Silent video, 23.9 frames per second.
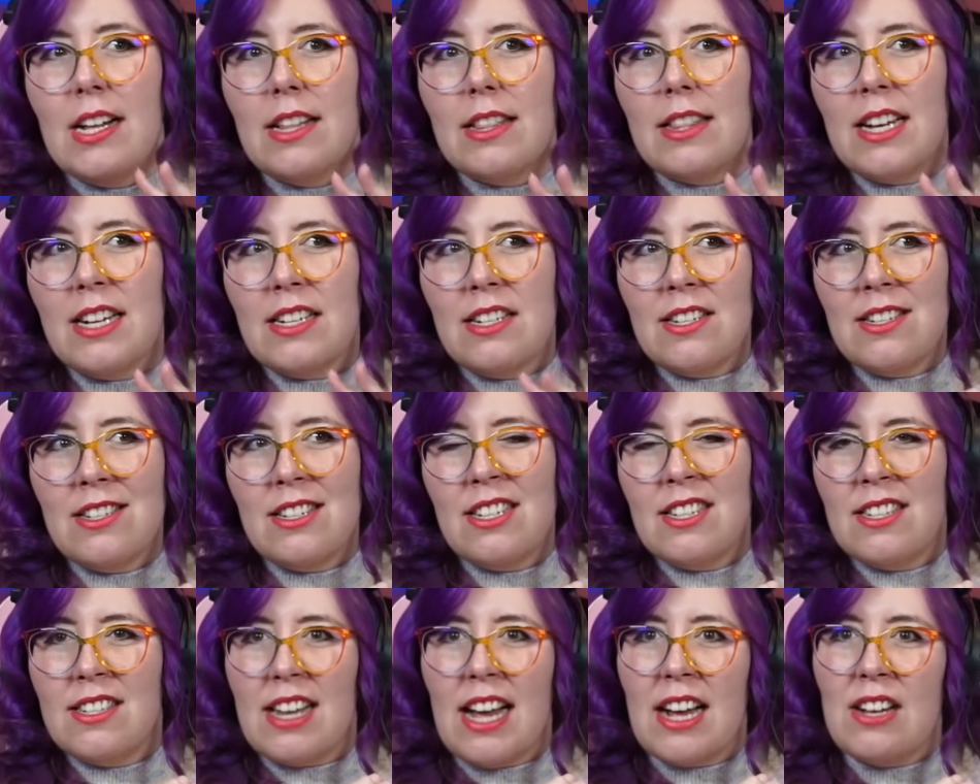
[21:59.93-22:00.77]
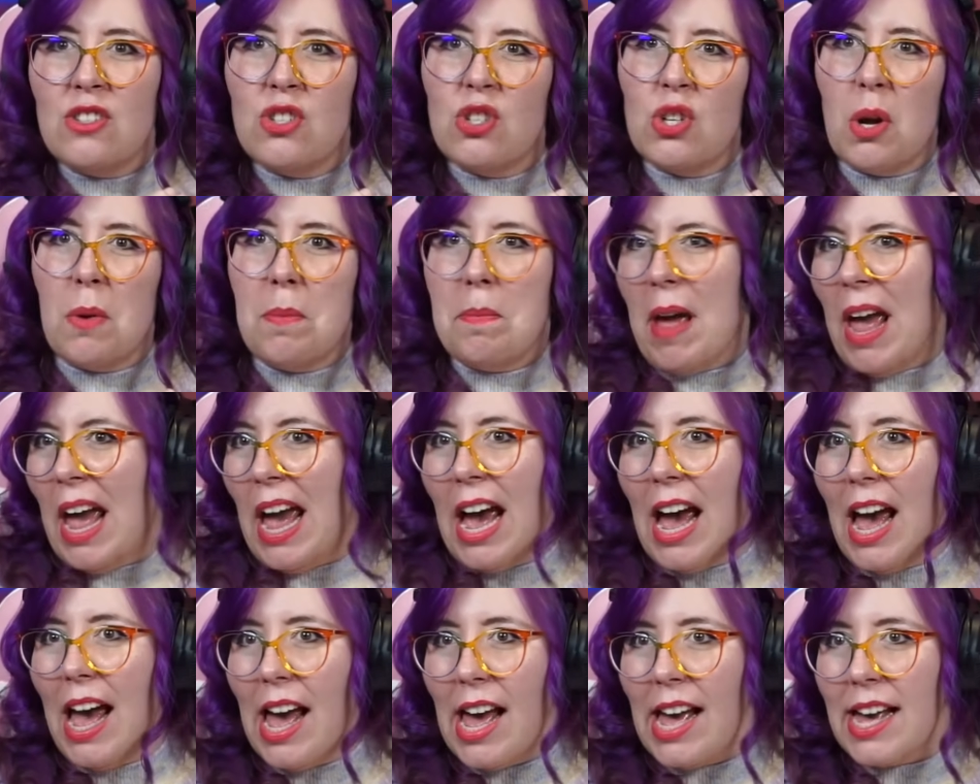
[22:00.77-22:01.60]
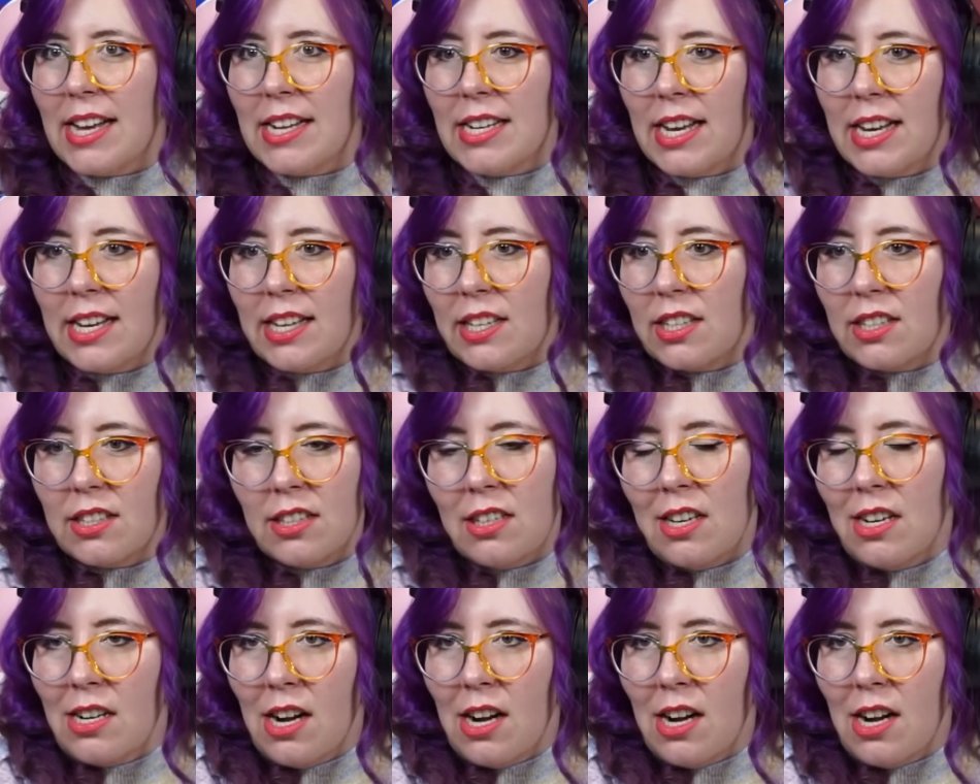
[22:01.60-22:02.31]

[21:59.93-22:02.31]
That doesn't sound so bad, you